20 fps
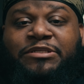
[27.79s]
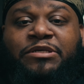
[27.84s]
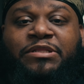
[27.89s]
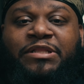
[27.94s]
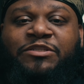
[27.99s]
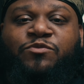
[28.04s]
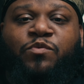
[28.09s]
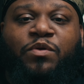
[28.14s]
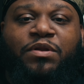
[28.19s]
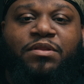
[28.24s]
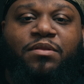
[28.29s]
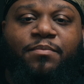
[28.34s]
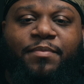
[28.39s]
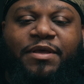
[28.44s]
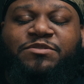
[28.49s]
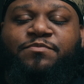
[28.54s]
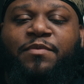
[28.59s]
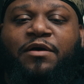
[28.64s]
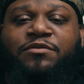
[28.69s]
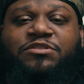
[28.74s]
still is one of the
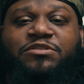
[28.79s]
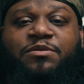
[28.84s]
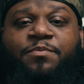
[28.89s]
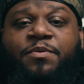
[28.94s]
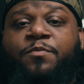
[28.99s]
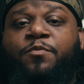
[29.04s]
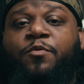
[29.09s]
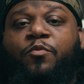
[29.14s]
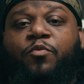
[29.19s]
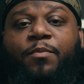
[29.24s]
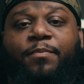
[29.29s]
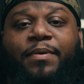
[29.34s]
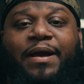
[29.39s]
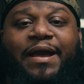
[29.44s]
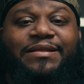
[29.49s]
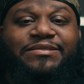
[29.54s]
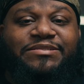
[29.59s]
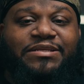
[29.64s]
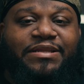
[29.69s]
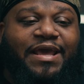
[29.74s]
best mouses that people were
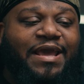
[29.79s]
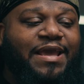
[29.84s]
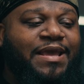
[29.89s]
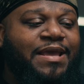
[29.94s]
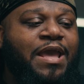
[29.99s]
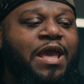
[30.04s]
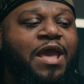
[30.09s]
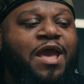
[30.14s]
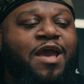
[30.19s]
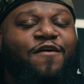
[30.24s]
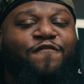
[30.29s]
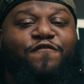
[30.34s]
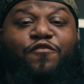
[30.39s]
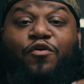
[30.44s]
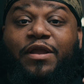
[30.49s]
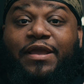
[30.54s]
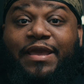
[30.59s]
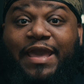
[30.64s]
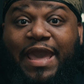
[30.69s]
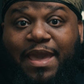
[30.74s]
buying today
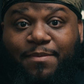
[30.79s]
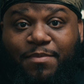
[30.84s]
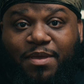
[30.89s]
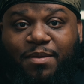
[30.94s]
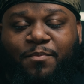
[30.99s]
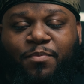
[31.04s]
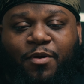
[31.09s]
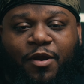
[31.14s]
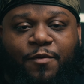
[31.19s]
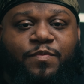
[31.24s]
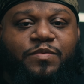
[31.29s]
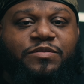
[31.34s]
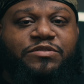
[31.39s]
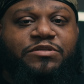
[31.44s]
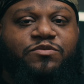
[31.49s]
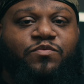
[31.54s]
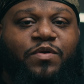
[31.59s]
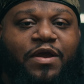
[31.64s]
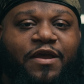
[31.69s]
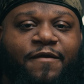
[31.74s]
for gaming
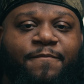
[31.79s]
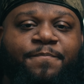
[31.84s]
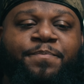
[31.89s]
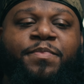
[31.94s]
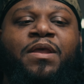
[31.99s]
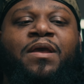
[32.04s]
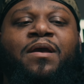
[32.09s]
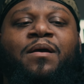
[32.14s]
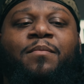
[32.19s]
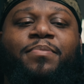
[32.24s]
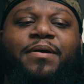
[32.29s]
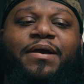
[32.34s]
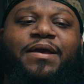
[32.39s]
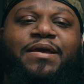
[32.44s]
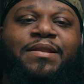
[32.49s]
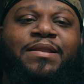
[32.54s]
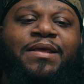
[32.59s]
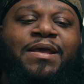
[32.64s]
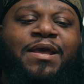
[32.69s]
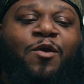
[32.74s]
purposes, right?
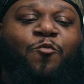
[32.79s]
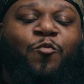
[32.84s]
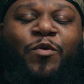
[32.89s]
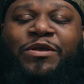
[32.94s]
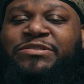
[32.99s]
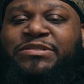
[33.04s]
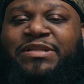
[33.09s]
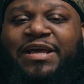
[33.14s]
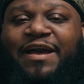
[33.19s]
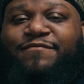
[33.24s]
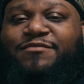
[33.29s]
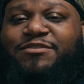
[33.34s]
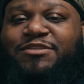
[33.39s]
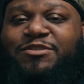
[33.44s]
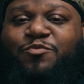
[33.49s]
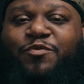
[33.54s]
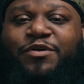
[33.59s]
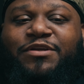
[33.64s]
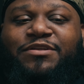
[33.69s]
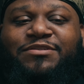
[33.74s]
But recently I've
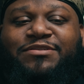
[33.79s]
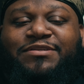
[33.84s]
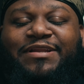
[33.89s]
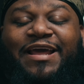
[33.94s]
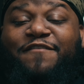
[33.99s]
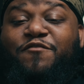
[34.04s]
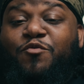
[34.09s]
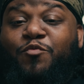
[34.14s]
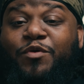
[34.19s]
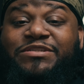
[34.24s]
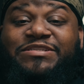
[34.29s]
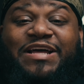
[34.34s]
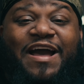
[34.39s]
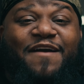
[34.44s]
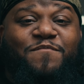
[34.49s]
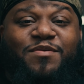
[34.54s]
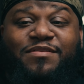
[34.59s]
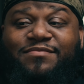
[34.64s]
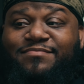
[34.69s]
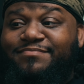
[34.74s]
switched, not even recently,
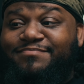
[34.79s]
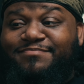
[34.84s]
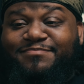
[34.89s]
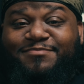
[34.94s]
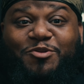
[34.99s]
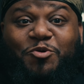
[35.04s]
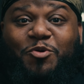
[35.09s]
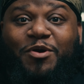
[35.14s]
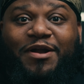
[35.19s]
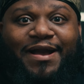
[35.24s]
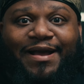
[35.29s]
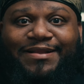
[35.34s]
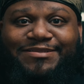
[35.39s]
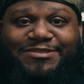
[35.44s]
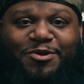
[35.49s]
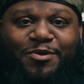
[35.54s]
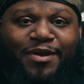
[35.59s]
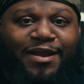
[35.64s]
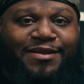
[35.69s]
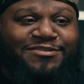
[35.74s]
I've been doing
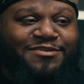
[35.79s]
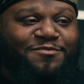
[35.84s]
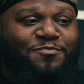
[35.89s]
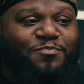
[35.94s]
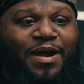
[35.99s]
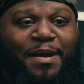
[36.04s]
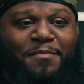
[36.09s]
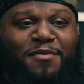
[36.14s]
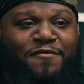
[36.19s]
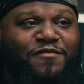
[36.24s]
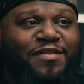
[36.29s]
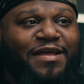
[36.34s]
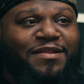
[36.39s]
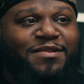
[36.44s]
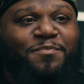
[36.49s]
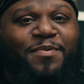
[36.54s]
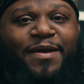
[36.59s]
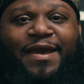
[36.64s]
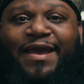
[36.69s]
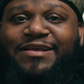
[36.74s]
content creation probably for like
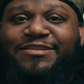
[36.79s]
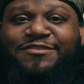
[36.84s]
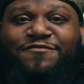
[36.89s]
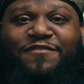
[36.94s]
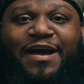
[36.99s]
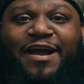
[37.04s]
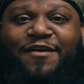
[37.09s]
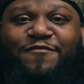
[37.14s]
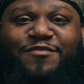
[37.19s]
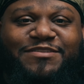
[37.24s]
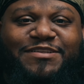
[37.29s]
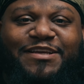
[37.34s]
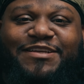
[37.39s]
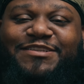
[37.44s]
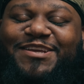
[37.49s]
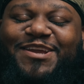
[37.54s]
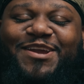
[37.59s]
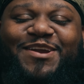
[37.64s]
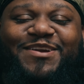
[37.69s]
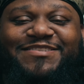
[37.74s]
the past 5 or
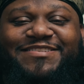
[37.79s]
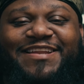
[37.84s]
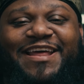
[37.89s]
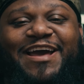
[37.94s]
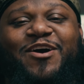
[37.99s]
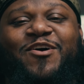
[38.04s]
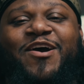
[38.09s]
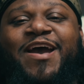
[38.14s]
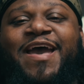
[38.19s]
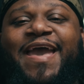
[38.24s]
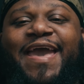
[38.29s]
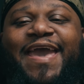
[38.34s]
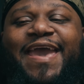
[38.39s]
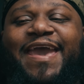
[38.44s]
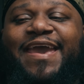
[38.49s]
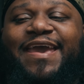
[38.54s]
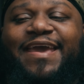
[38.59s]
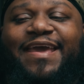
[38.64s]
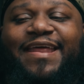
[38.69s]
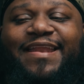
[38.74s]
6 years now,
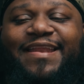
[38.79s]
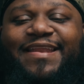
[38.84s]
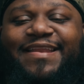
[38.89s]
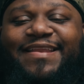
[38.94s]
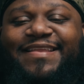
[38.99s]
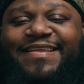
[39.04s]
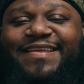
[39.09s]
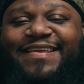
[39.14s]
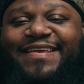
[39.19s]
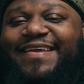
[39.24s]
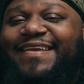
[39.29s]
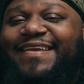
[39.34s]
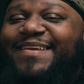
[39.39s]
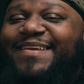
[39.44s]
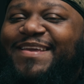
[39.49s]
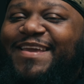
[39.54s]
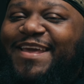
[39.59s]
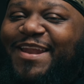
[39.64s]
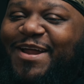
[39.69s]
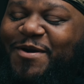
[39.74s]
and
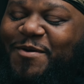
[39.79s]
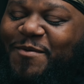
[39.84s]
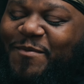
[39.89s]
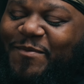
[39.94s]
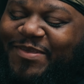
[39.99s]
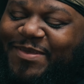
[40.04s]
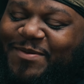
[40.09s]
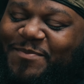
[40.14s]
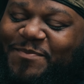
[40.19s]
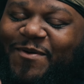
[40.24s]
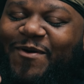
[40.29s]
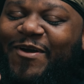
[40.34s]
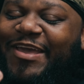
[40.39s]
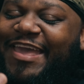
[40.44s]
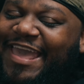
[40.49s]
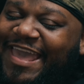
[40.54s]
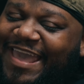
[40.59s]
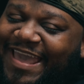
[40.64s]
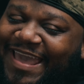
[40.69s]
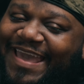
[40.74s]
your
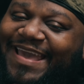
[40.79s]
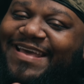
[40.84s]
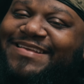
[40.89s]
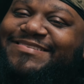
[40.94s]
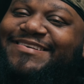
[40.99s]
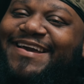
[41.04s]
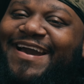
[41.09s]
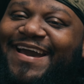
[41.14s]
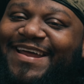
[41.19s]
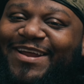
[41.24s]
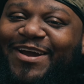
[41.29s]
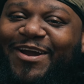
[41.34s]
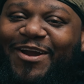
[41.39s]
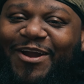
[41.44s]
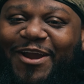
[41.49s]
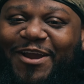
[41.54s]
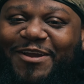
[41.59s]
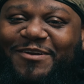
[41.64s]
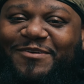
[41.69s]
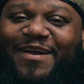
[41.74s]
boy hands kind of
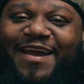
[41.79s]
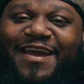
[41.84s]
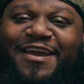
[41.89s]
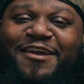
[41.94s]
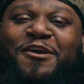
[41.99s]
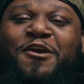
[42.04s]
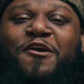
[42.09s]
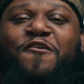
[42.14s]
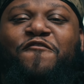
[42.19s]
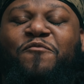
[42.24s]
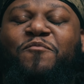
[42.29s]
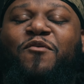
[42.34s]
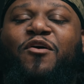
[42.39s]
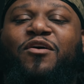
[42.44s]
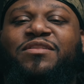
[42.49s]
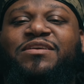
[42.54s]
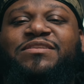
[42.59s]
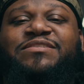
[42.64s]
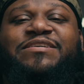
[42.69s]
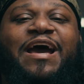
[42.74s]
hurt, right? From
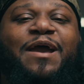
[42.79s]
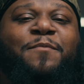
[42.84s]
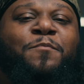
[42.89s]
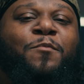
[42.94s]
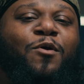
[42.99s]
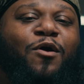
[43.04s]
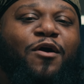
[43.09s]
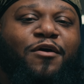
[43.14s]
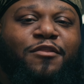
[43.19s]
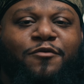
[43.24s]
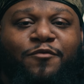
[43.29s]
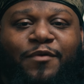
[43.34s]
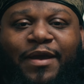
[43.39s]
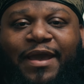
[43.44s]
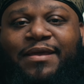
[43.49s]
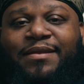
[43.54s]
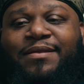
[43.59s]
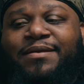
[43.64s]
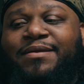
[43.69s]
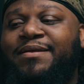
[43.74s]
all the typing, all the
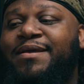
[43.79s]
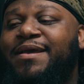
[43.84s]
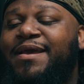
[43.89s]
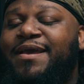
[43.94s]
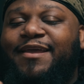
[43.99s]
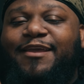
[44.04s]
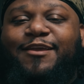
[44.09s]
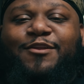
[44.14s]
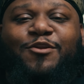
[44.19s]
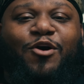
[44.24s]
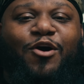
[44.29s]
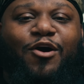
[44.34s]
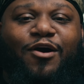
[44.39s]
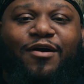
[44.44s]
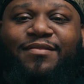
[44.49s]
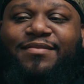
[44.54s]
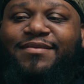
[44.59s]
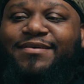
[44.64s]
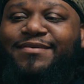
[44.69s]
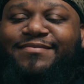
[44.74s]
writing,
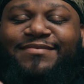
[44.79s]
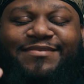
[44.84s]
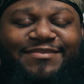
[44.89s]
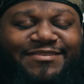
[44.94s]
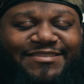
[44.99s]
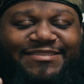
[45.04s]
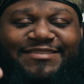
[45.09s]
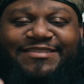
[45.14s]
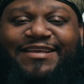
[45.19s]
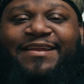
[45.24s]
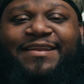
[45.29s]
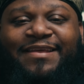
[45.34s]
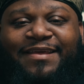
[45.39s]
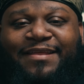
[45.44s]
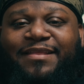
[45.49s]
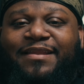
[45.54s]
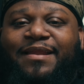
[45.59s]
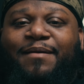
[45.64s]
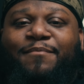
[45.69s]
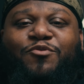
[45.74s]
all the
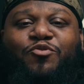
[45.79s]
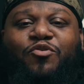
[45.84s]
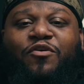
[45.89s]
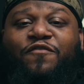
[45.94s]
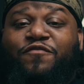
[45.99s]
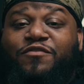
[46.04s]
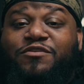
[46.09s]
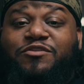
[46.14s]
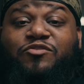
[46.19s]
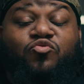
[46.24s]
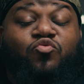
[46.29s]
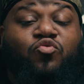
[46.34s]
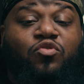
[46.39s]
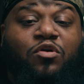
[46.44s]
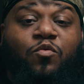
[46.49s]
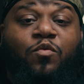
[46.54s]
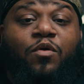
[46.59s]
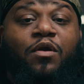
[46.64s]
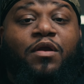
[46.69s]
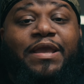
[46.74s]
studying that I'm doing for
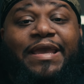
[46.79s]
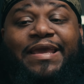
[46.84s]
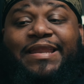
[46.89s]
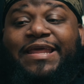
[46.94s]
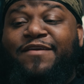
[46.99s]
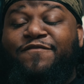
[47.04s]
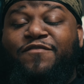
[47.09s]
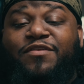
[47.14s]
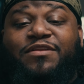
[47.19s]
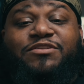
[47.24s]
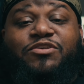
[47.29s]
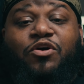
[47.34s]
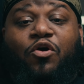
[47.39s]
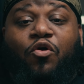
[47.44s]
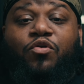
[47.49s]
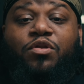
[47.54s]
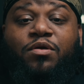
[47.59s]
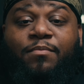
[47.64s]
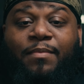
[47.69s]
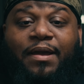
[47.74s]
schoolwork, and even just
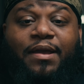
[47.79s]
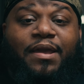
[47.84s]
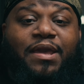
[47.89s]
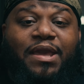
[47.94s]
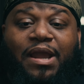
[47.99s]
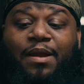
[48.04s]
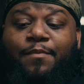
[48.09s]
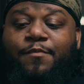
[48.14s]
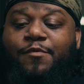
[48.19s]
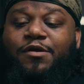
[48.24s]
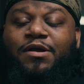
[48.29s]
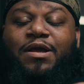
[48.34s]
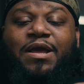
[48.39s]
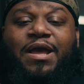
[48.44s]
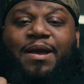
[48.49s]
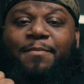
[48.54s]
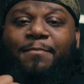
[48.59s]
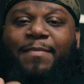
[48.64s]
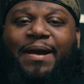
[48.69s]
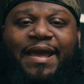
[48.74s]
holding my camera,
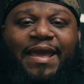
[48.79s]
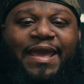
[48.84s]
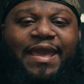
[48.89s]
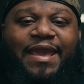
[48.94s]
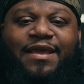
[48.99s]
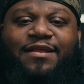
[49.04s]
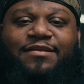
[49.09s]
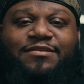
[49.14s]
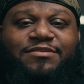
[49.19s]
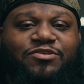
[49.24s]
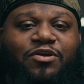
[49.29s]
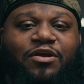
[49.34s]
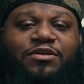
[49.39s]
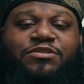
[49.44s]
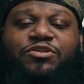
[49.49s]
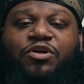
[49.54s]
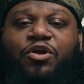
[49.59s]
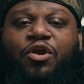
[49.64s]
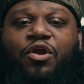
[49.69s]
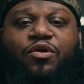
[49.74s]
my hand
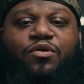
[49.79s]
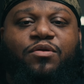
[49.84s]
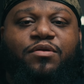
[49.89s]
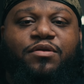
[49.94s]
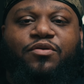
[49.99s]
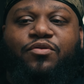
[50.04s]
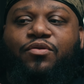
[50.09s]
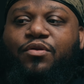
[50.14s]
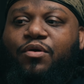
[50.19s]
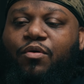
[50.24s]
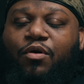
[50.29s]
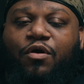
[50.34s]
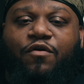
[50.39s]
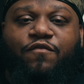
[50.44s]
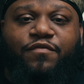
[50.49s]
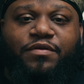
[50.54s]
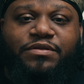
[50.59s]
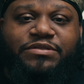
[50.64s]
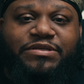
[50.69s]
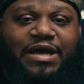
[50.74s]
starts to hurt,
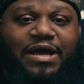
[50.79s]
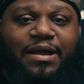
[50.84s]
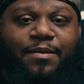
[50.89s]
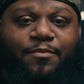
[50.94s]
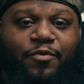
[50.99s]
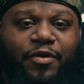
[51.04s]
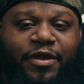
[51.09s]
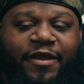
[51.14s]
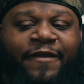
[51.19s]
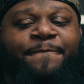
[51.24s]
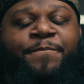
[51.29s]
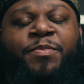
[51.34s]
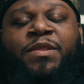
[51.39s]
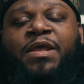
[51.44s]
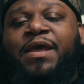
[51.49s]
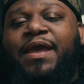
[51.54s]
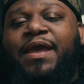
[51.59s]
over time, right?